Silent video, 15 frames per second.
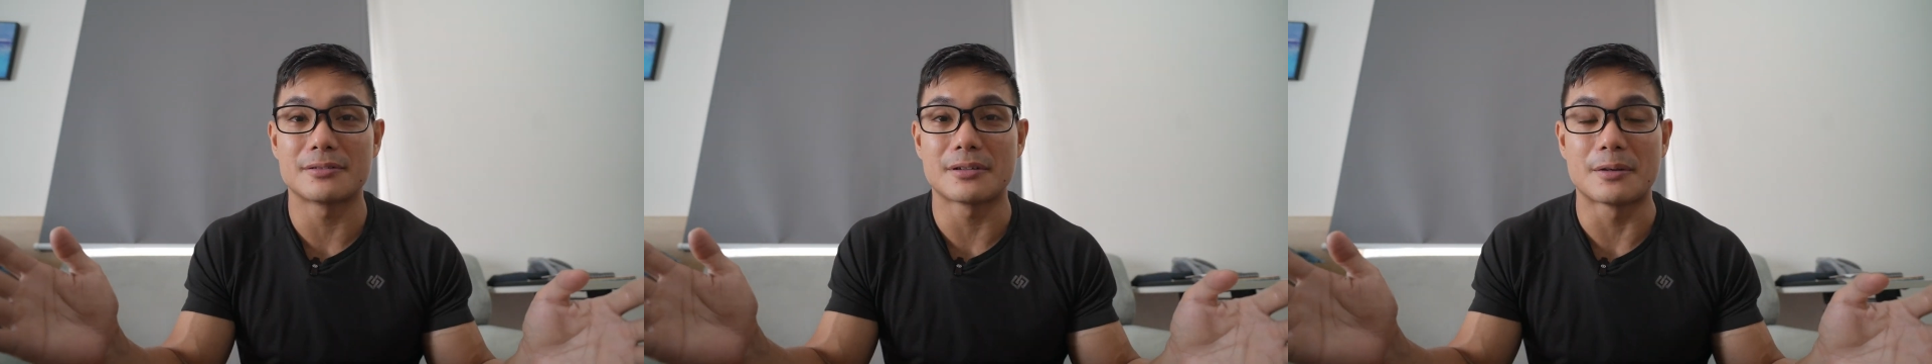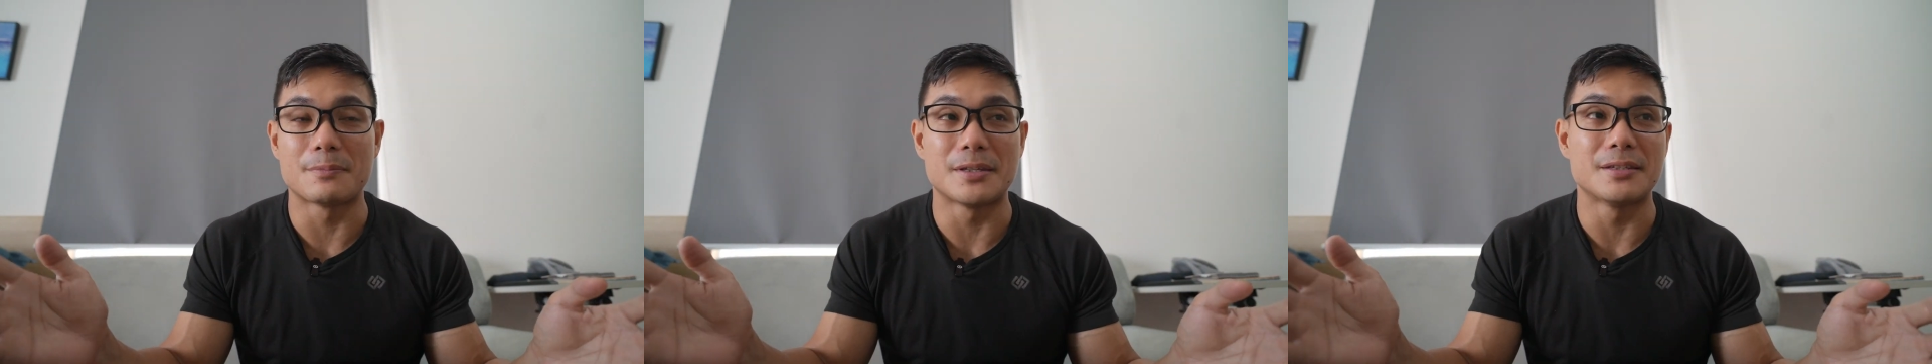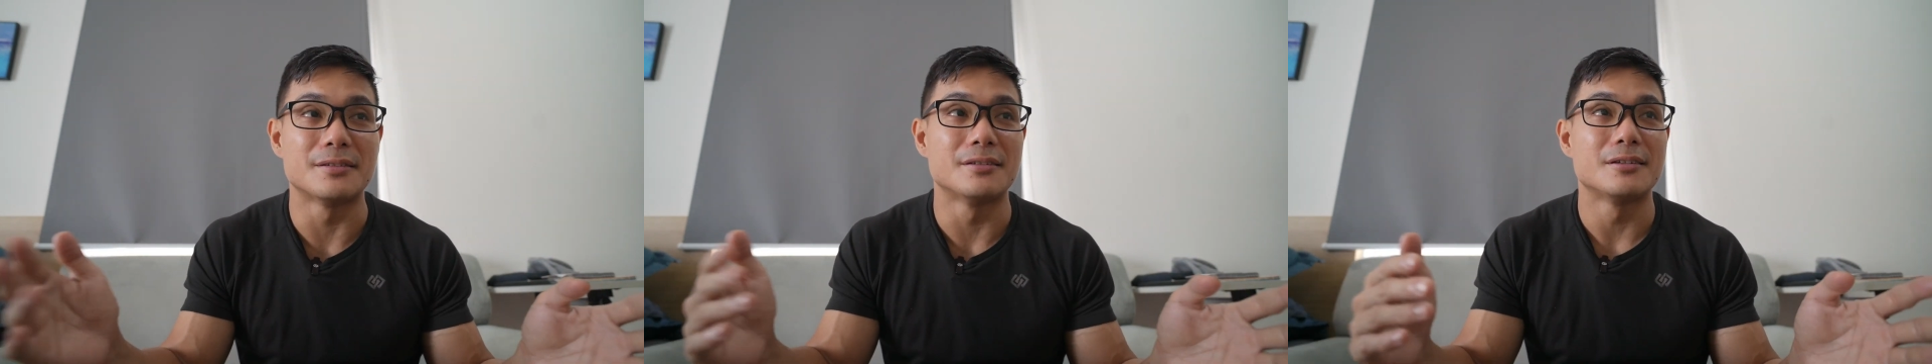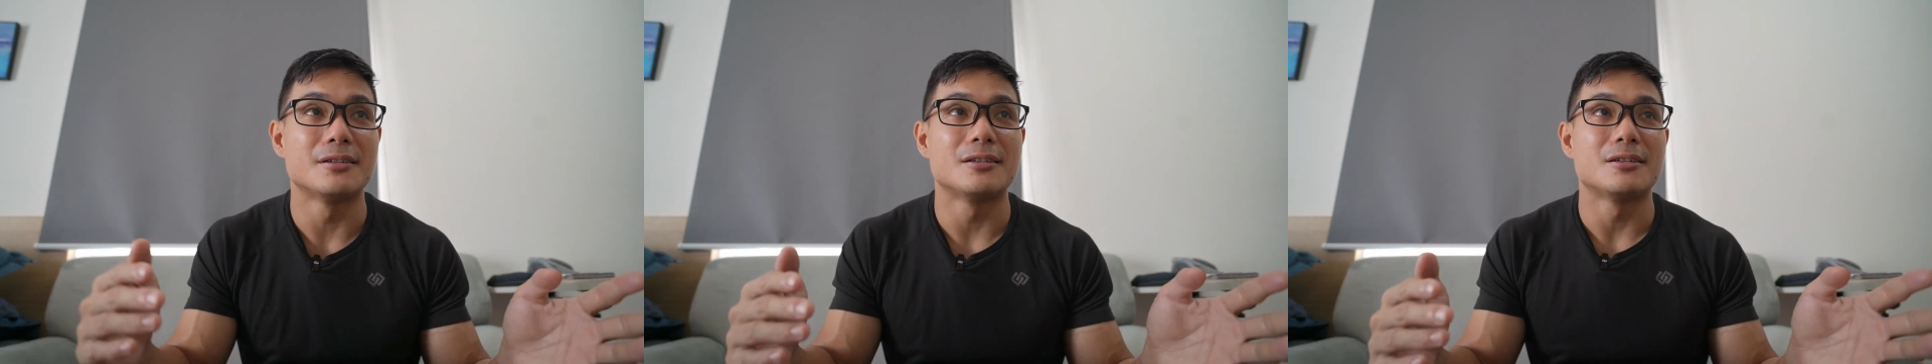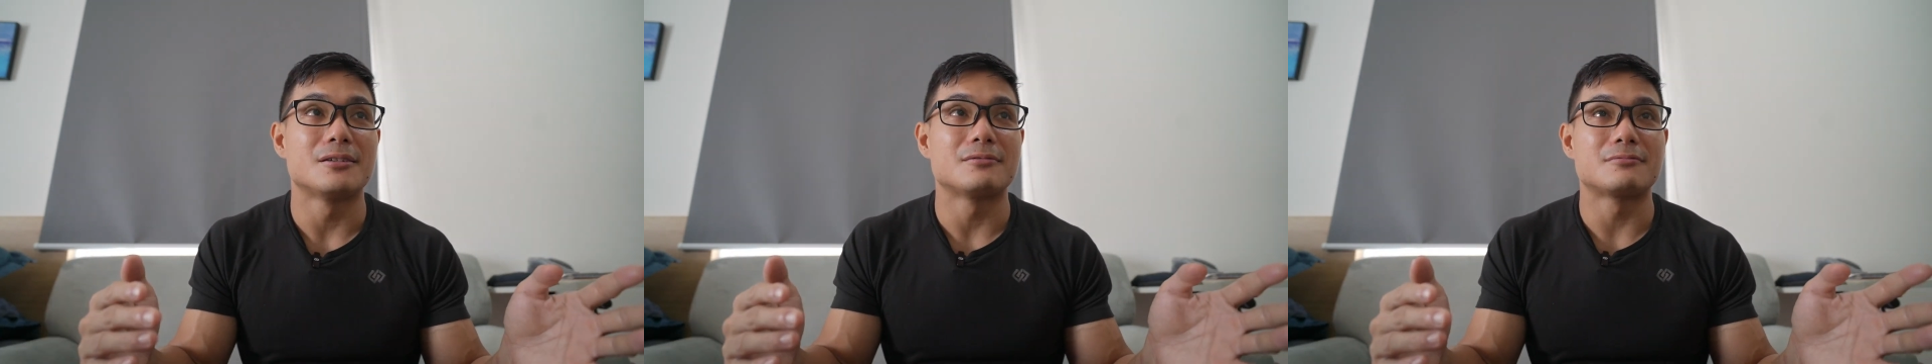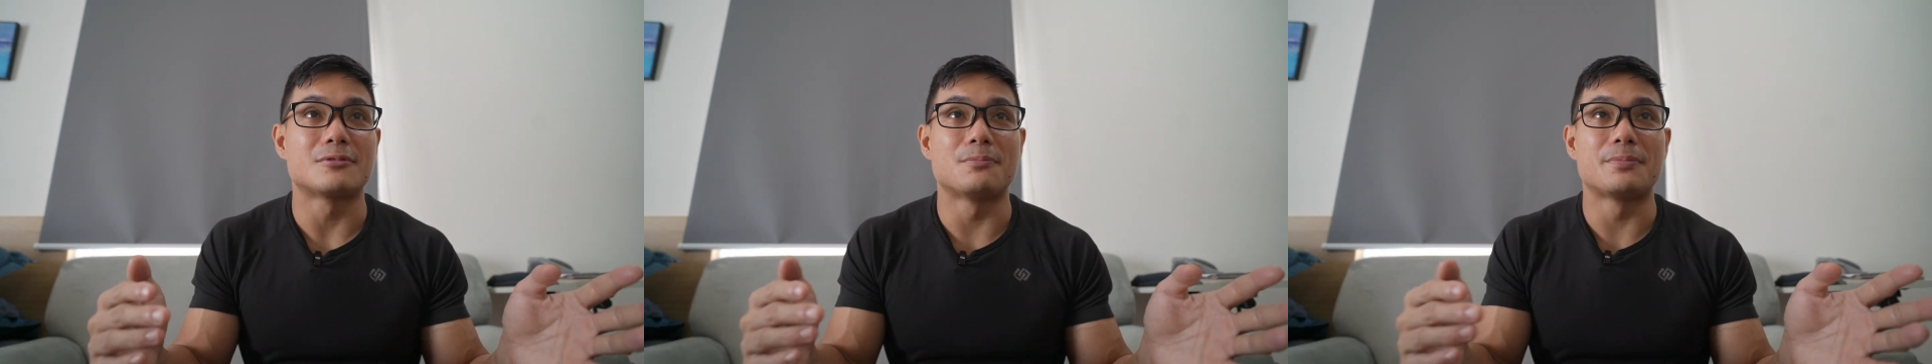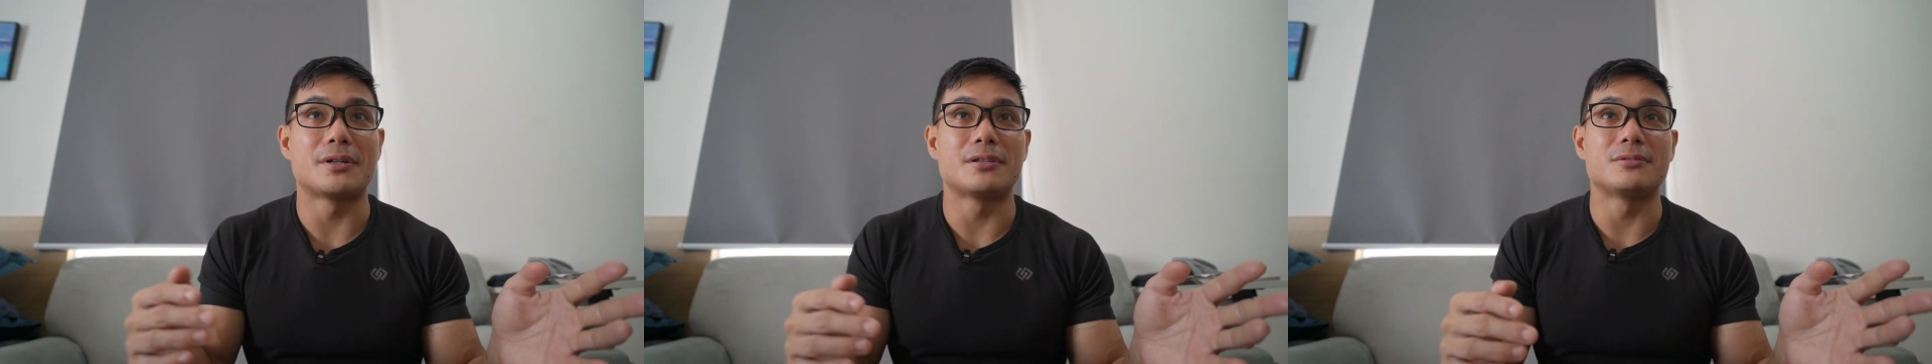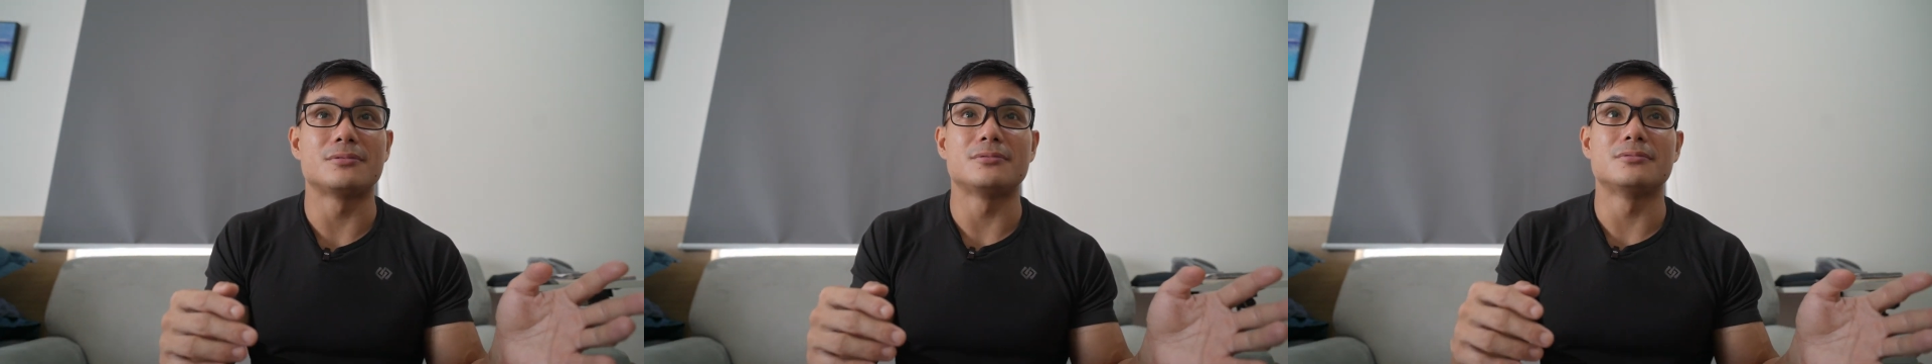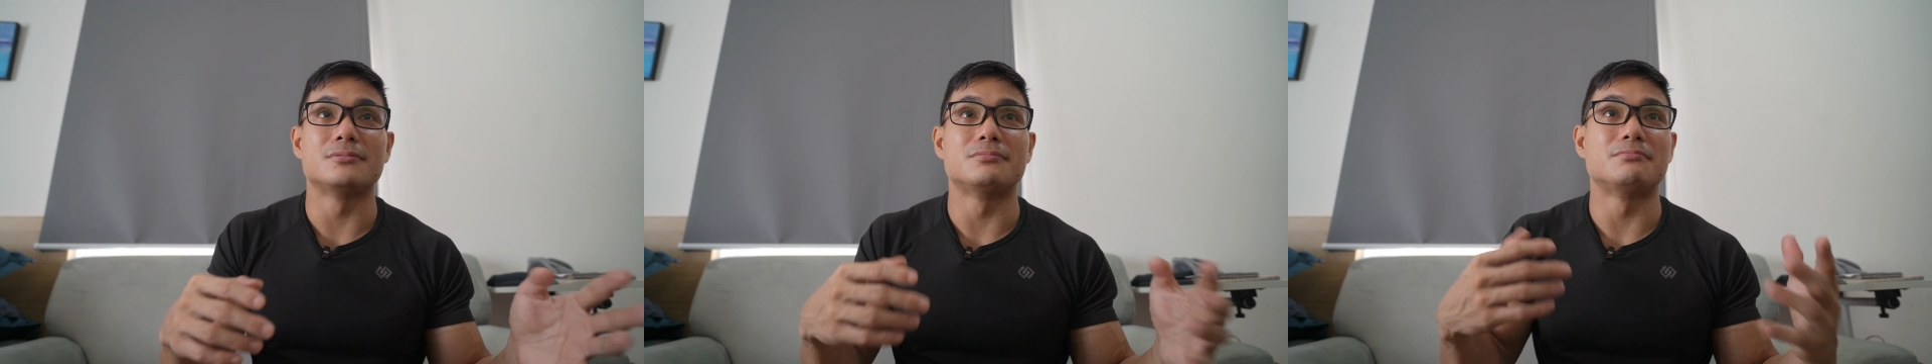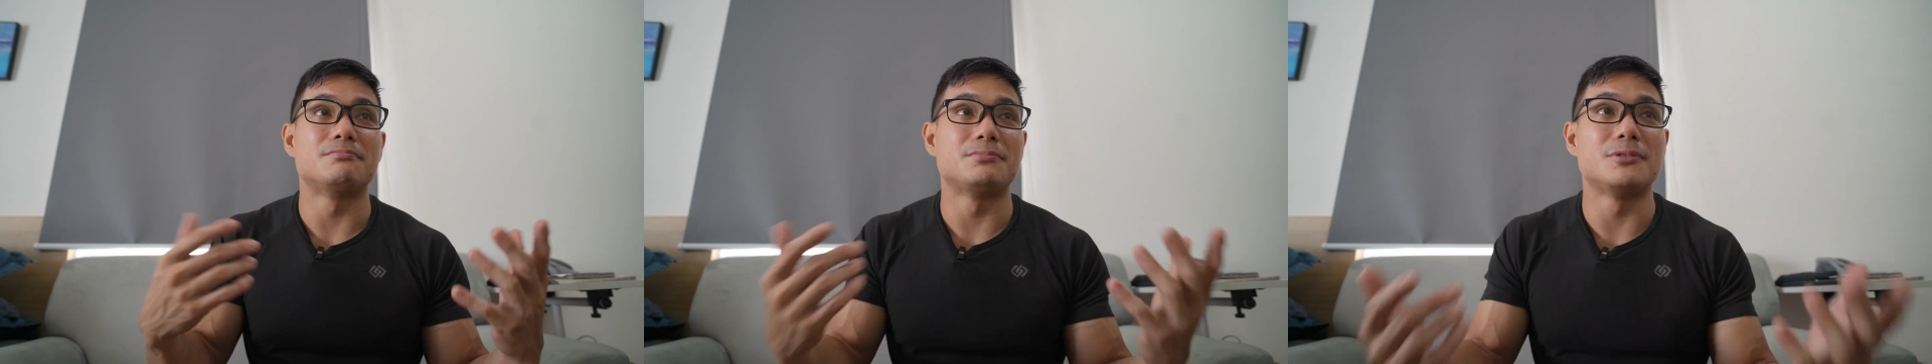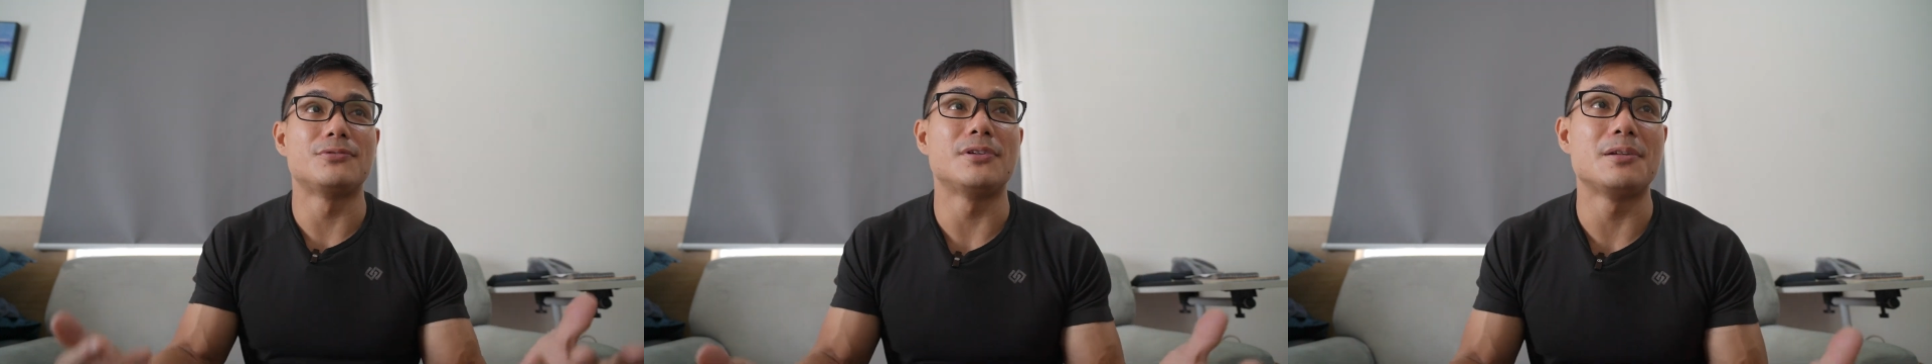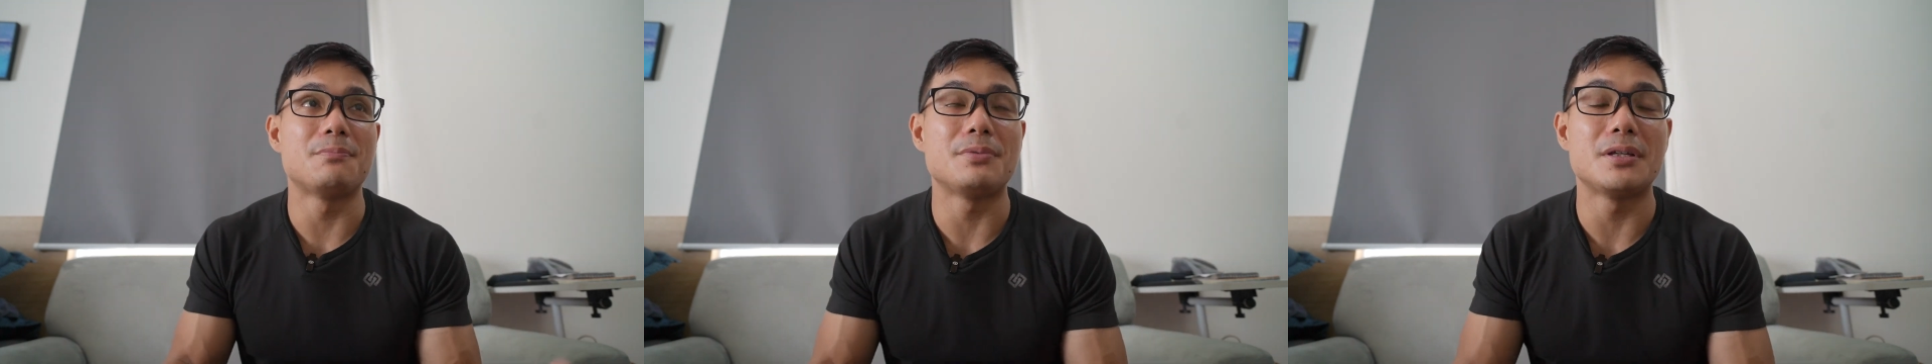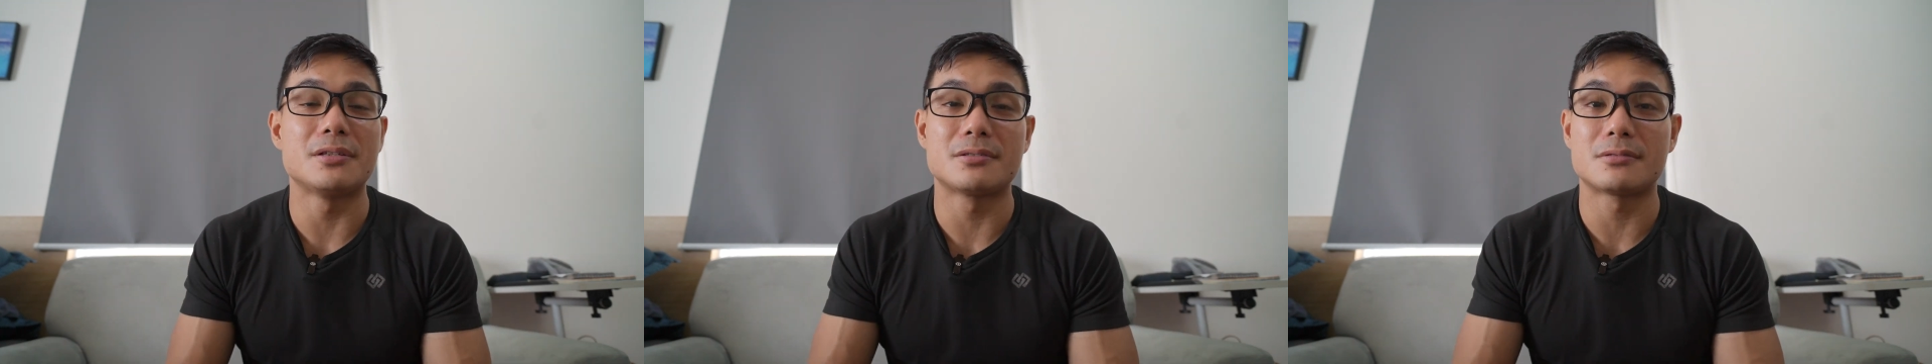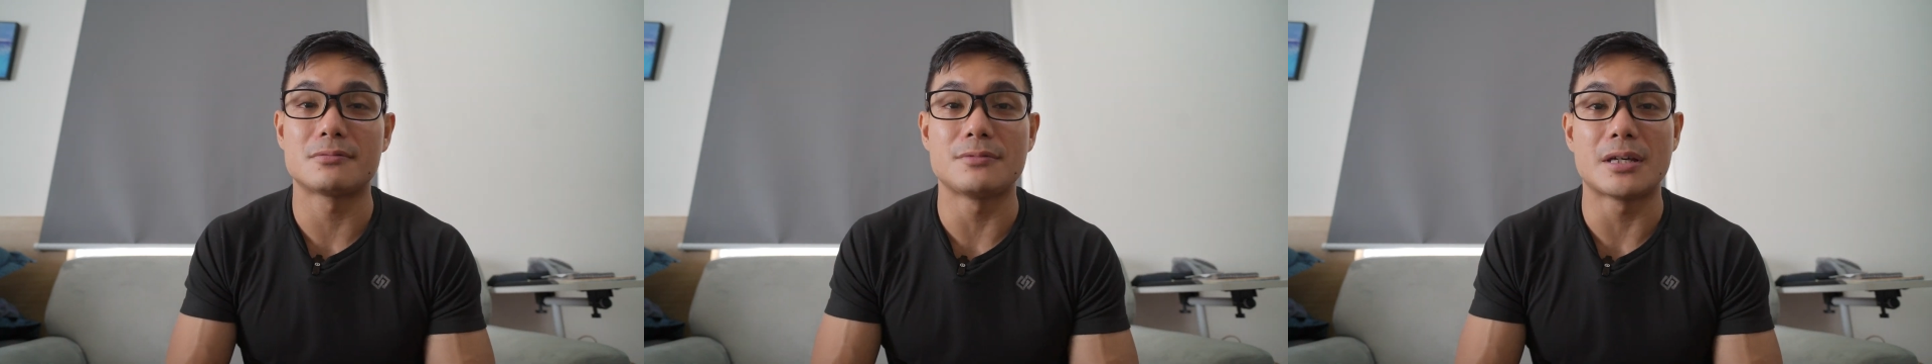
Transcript: I mean, compared to the Philippines,